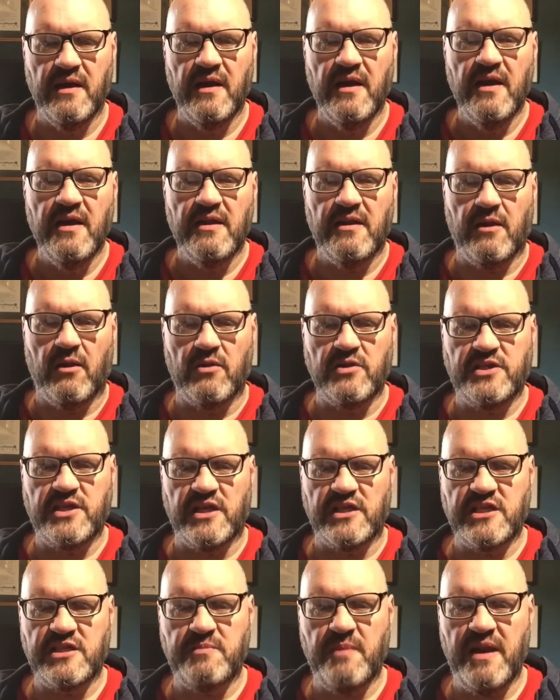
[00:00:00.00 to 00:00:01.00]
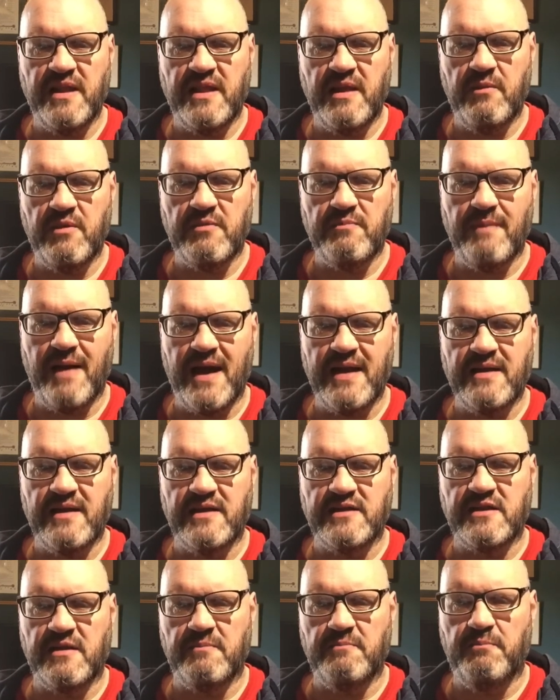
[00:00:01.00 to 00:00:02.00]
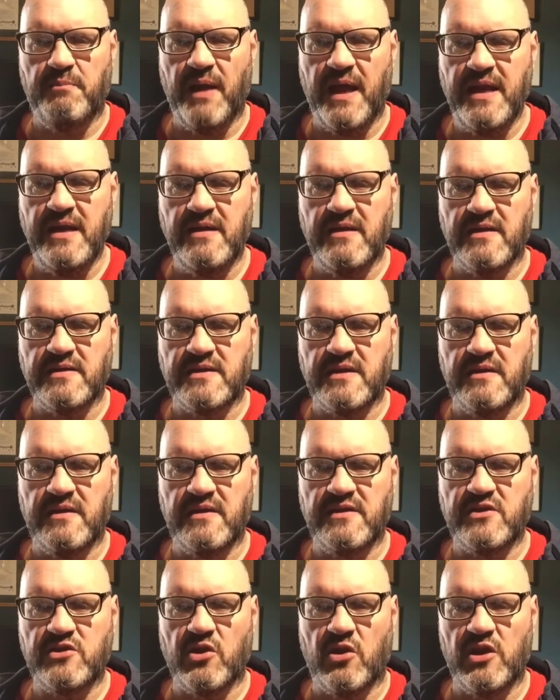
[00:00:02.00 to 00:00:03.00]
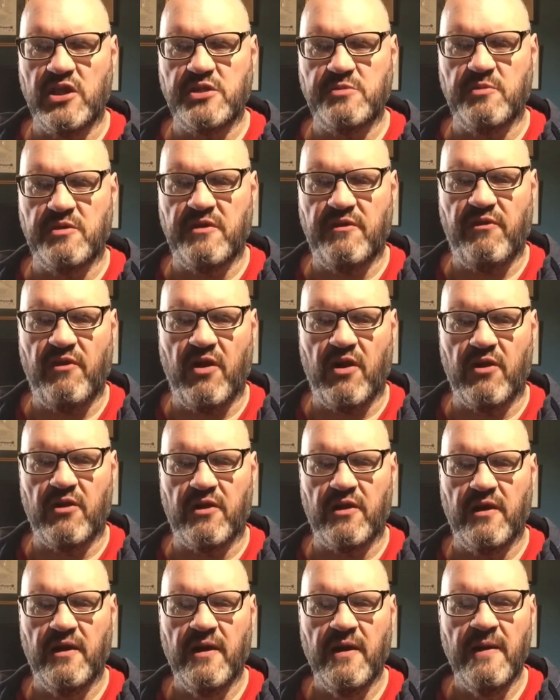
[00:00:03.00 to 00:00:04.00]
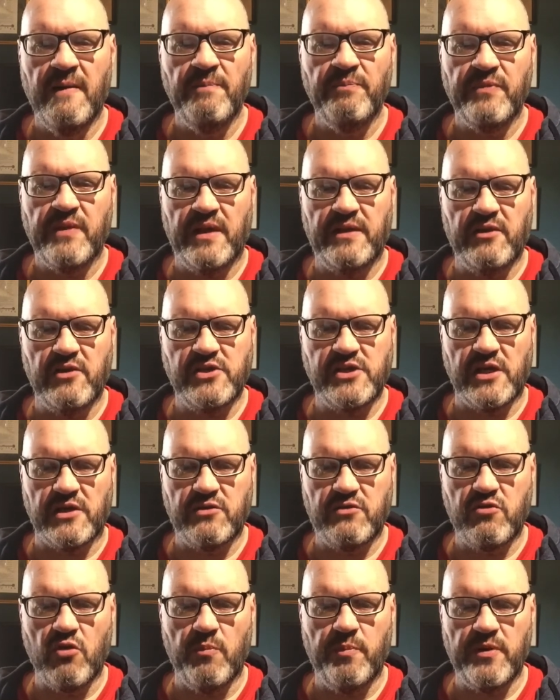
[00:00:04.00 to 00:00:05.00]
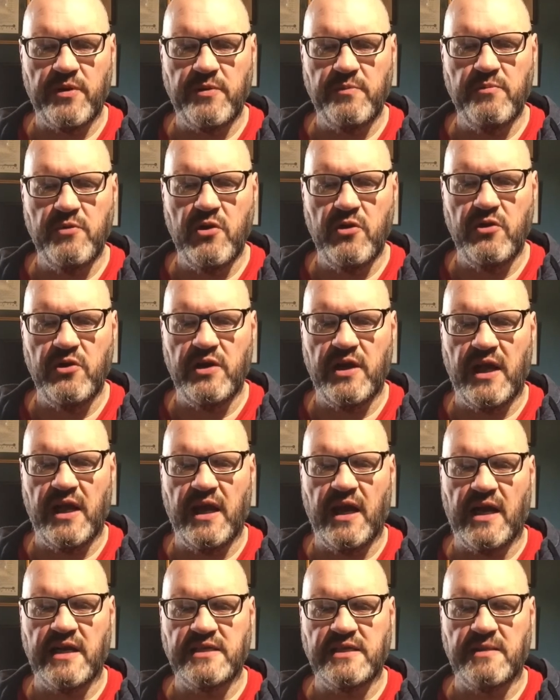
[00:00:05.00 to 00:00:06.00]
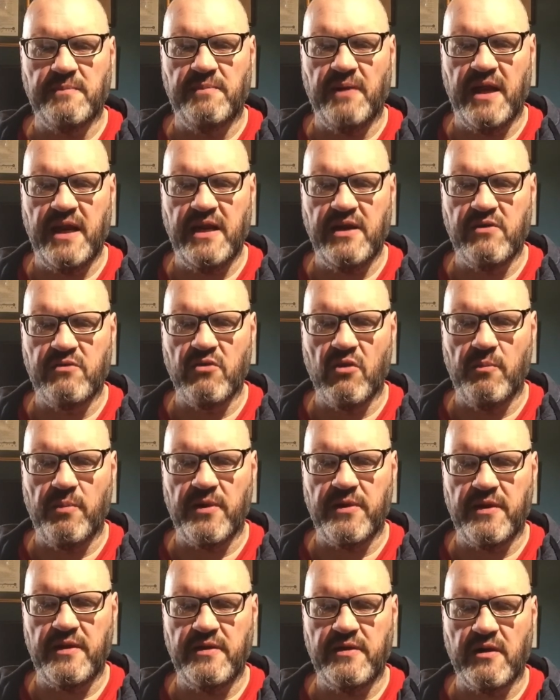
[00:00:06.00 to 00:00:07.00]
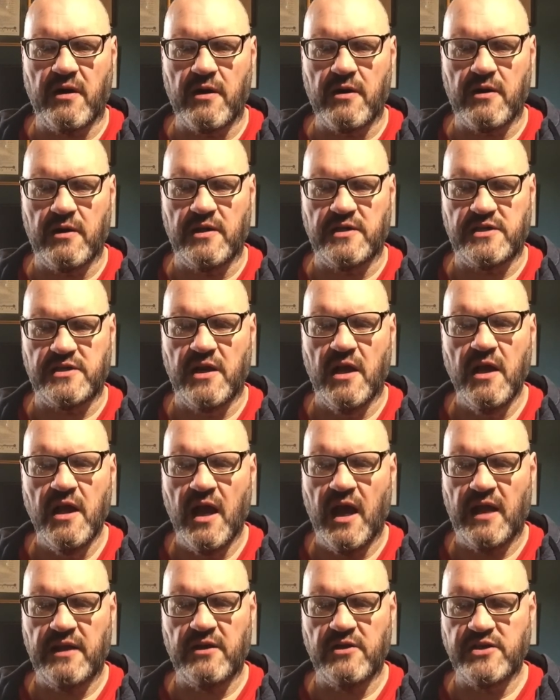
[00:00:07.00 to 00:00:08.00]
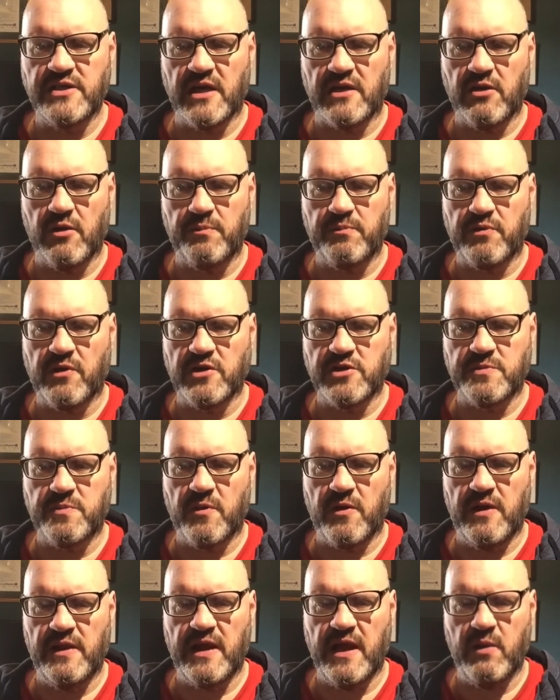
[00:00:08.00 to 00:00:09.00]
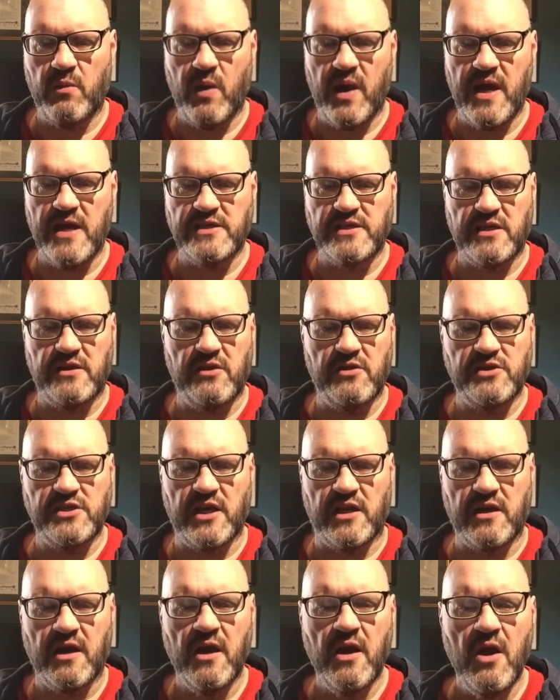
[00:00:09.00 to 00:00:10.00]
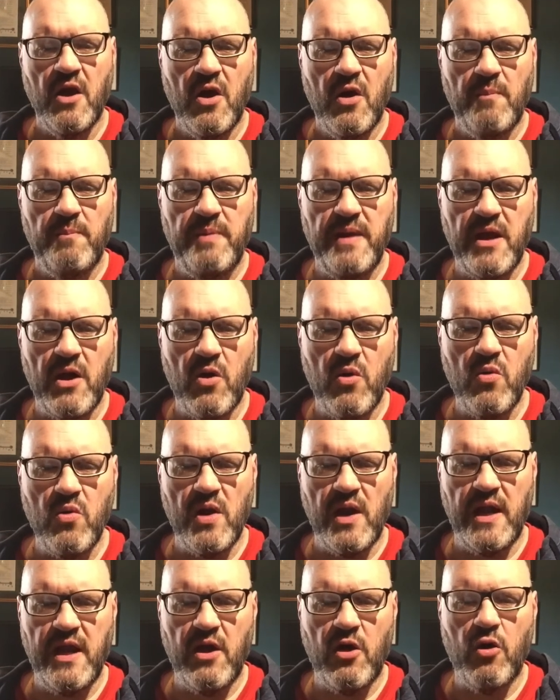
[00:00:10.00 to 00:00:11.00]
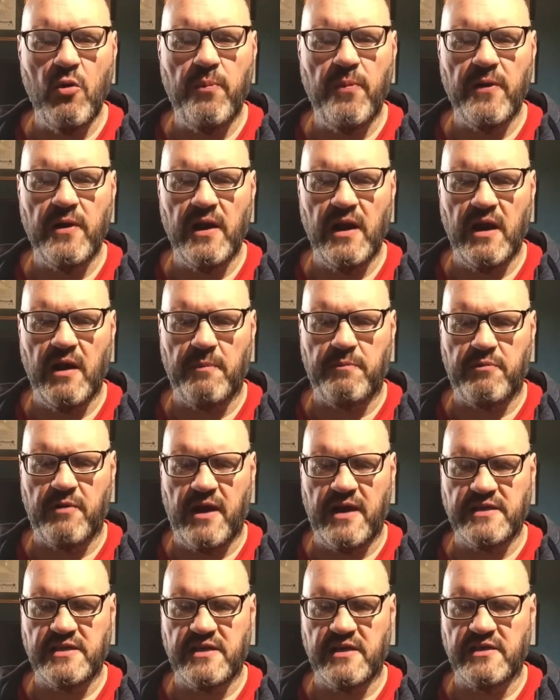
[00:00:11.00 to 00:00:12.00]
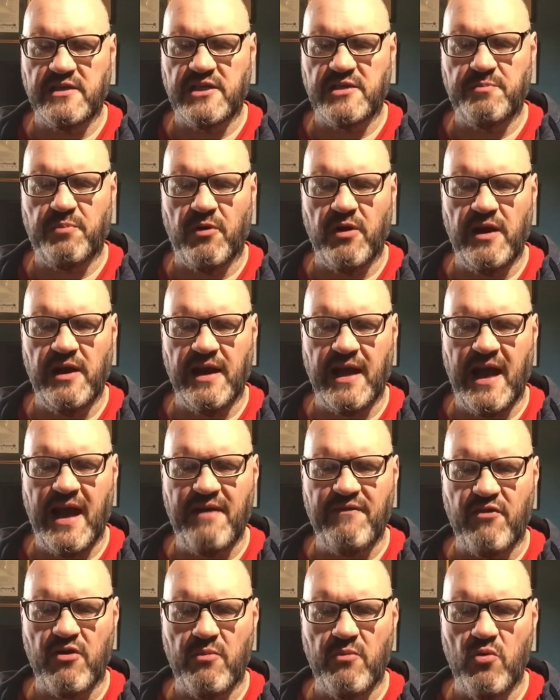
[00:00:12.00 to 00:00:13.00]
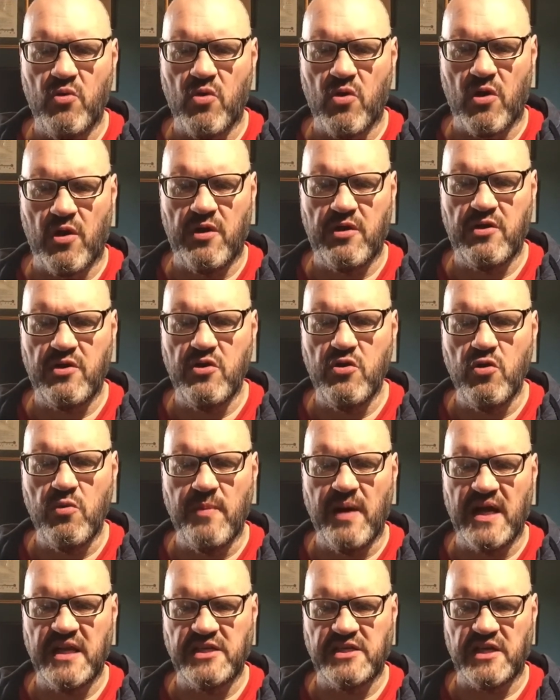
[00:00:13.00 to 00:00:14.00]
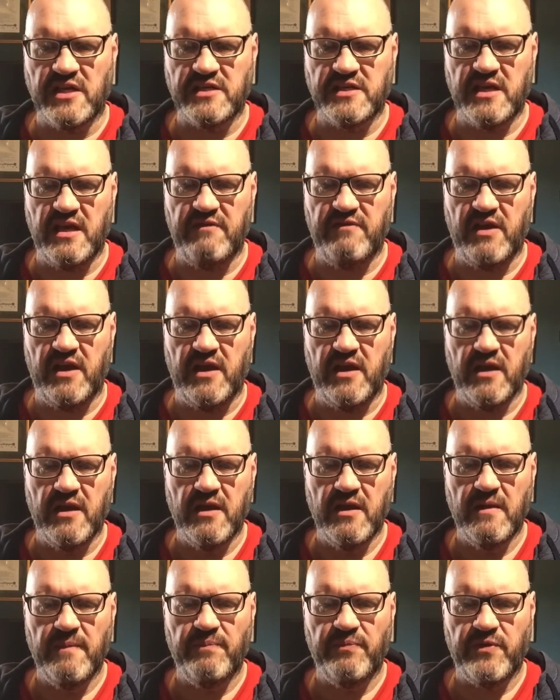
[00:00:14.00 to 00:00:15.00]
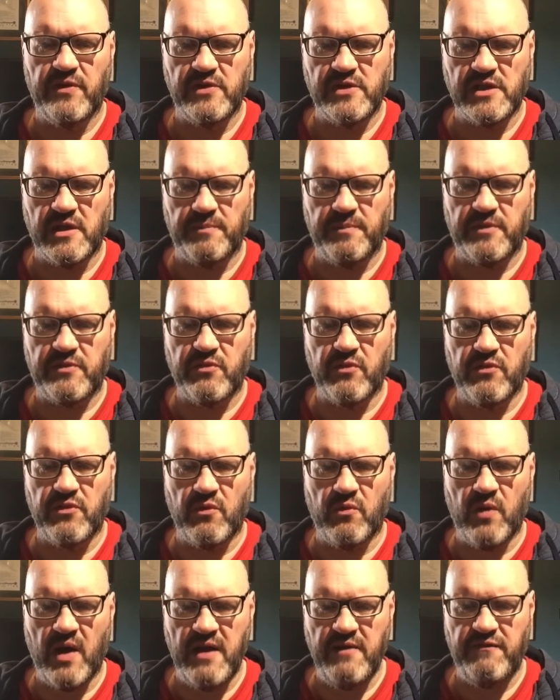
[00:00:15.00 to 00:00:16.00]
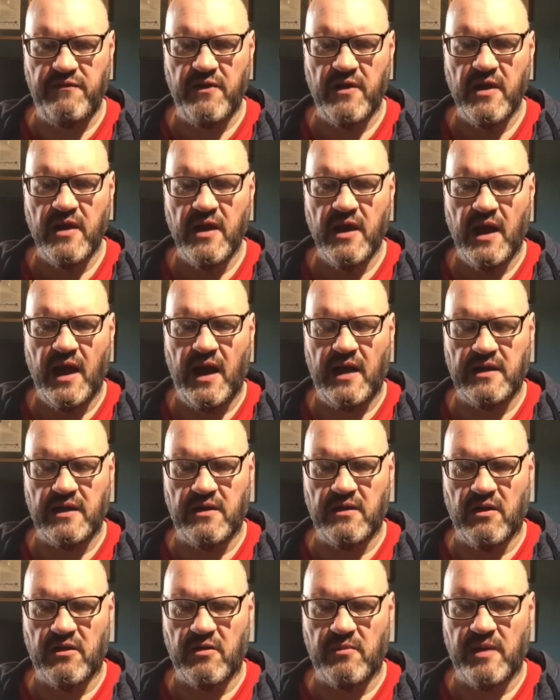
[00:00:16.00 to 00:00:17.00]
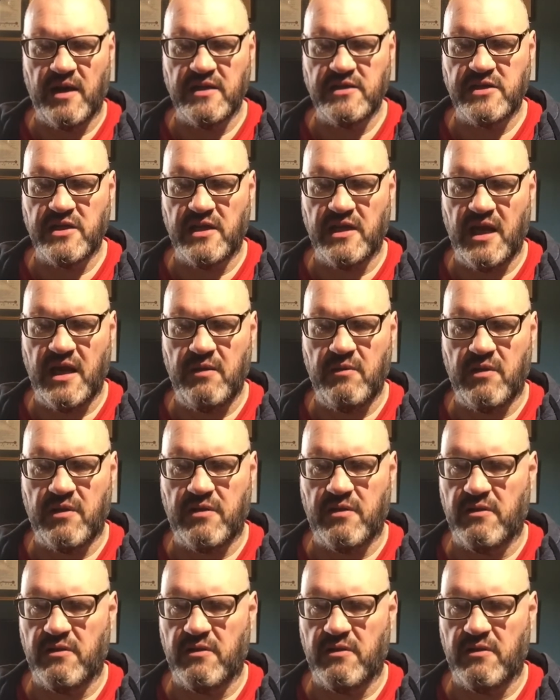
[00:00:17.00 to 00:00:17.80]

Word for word: The Lord shall smite thee with madness, and blindness, and astonishment of heart. And they shall grope at noonday as the blind gropeth in darkness, and they shall not prosper in thy ways, and they shall be only openly oppressed and spoiled evermore, and no man shall save thee. Thou shalt betroth a wife, and another man shall lie with her.